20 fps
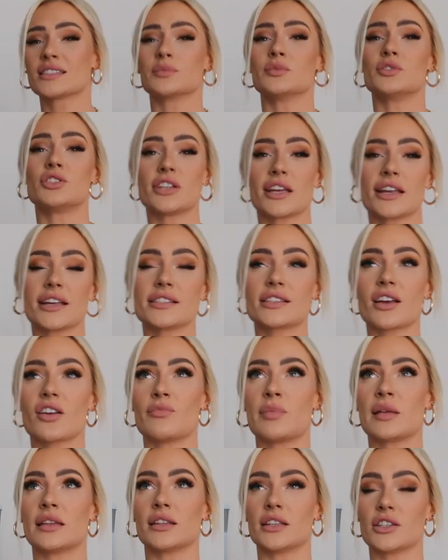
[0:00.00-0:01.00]
some jeans
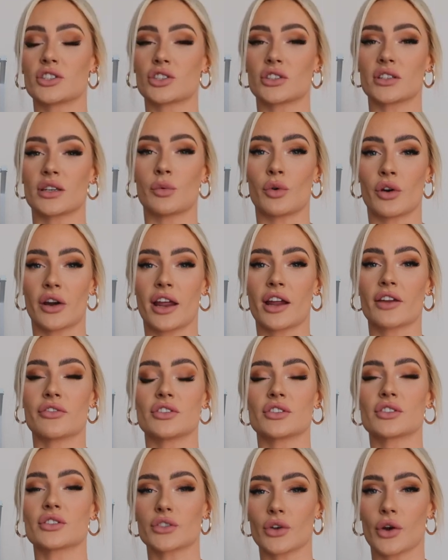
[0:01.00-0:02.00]
I've been literally wanting
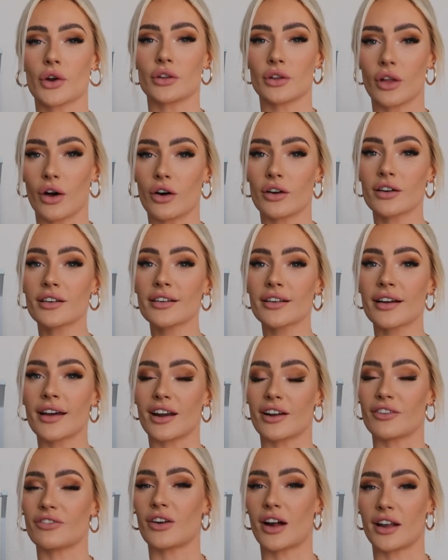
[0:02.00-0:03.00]
for so long,
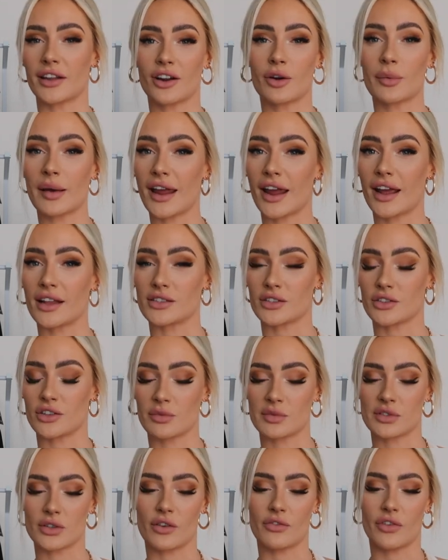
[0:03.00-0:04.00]
and I finally got my hands on
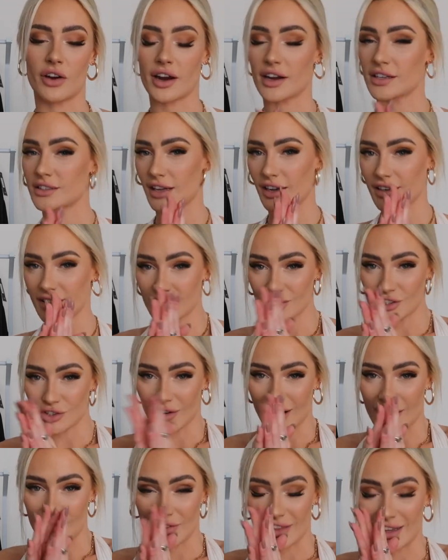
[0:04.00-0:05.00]
them, so I'm very excited to
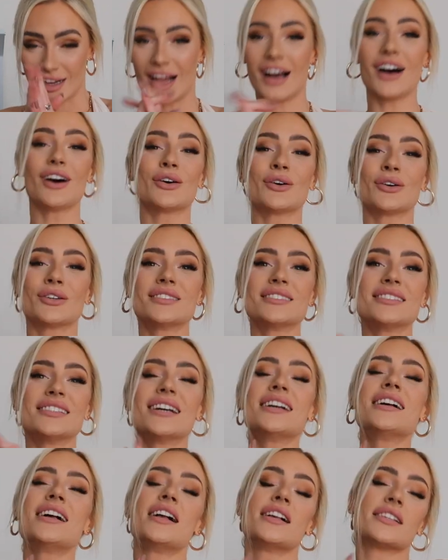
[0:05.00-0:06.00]
try everything
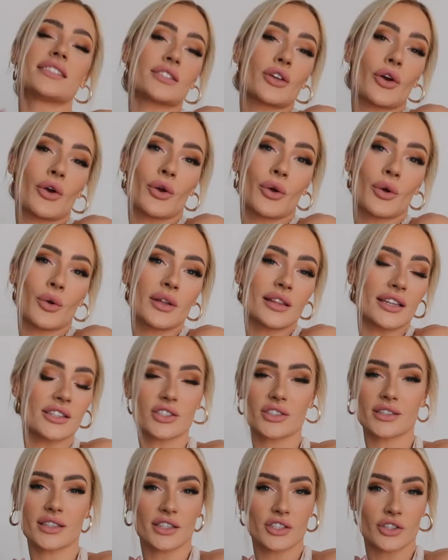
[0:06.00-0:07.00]
on. So let's
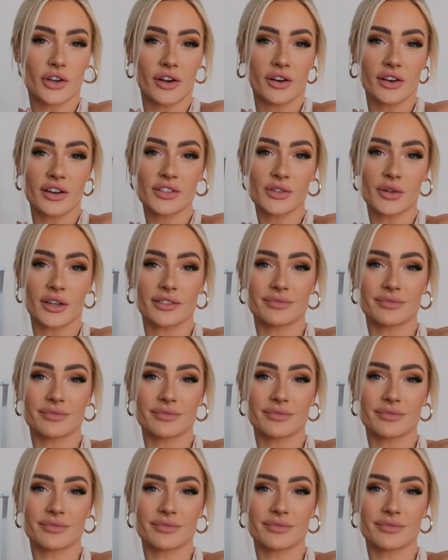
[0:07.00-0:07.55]
just get straight on into